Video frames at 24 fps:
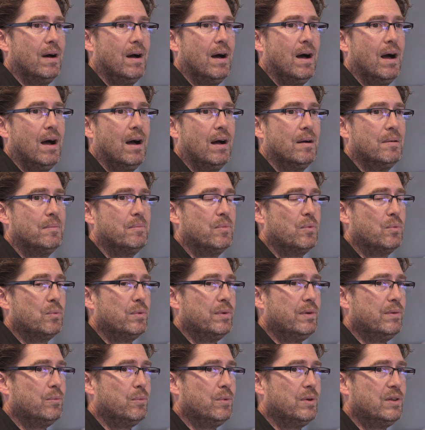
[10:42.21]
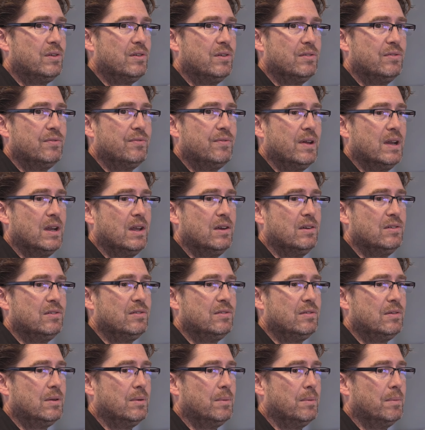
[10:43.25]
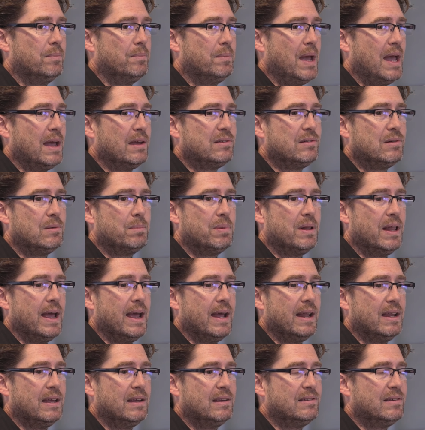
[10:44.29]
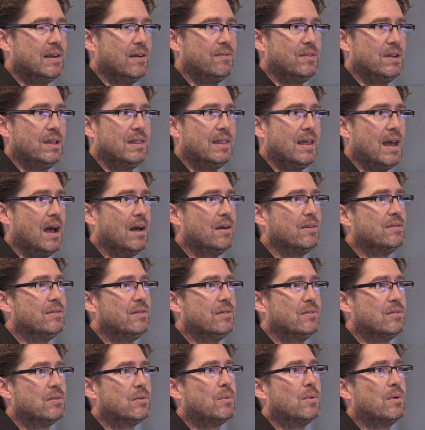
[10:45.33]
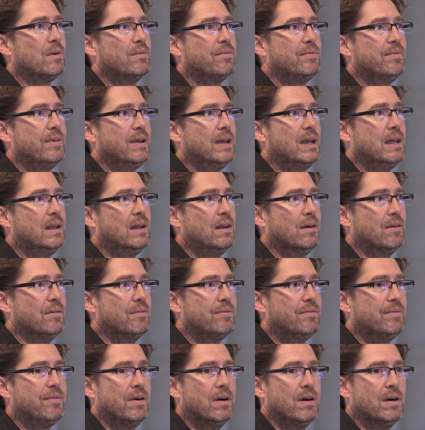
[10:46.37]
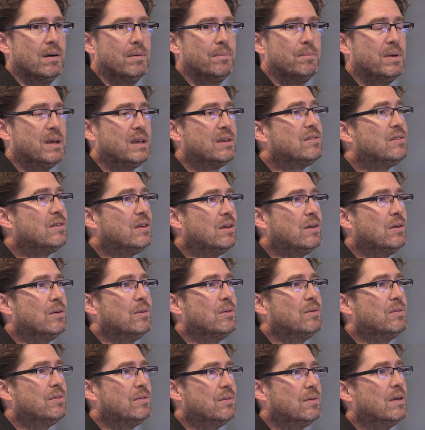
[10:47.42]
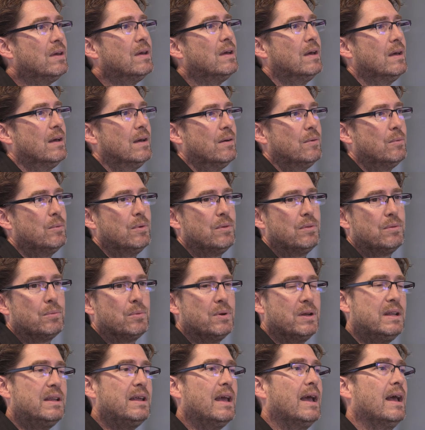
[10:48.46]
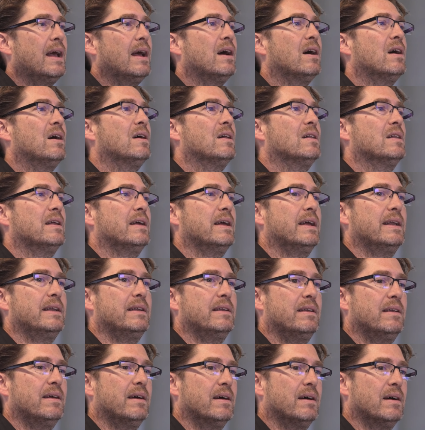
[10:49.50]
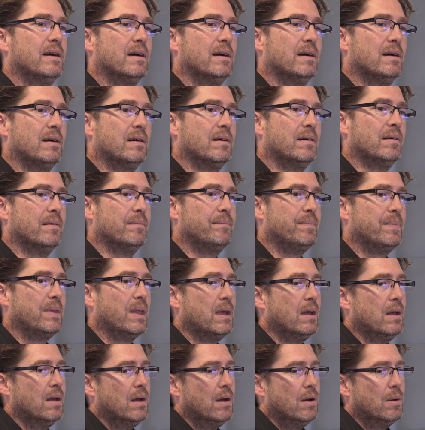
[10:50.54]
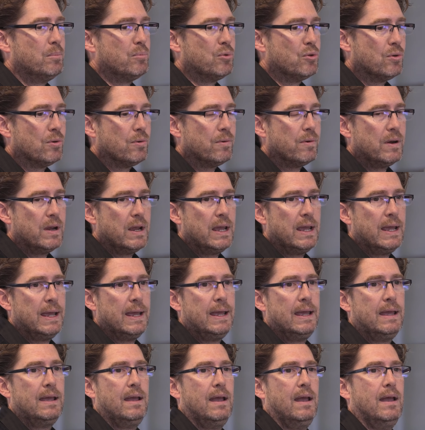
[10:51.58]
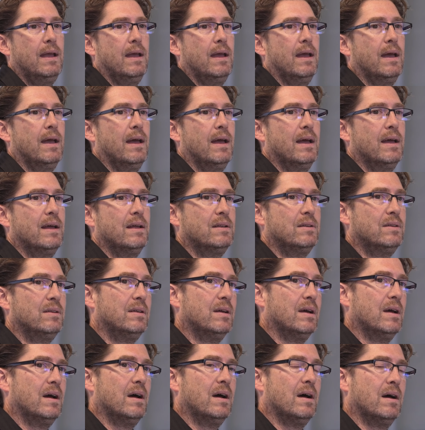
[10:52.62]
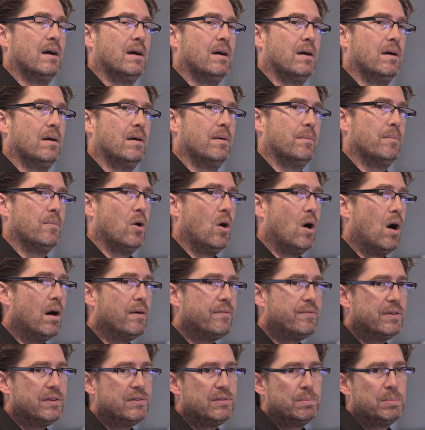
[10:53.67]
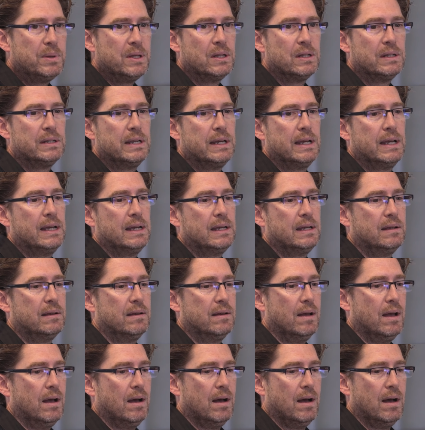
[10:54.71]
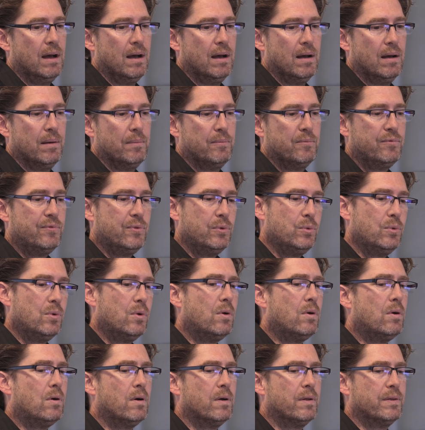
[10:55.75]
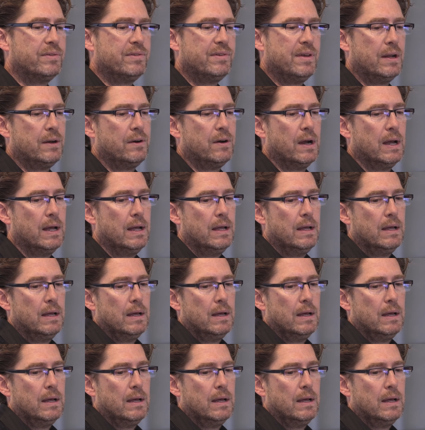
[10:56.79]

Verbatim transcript: um, we, we just finished master planning 70,000 square feet of uh, mixed use with retail and um, wow. brewery and um, office building, um, food hall, etc.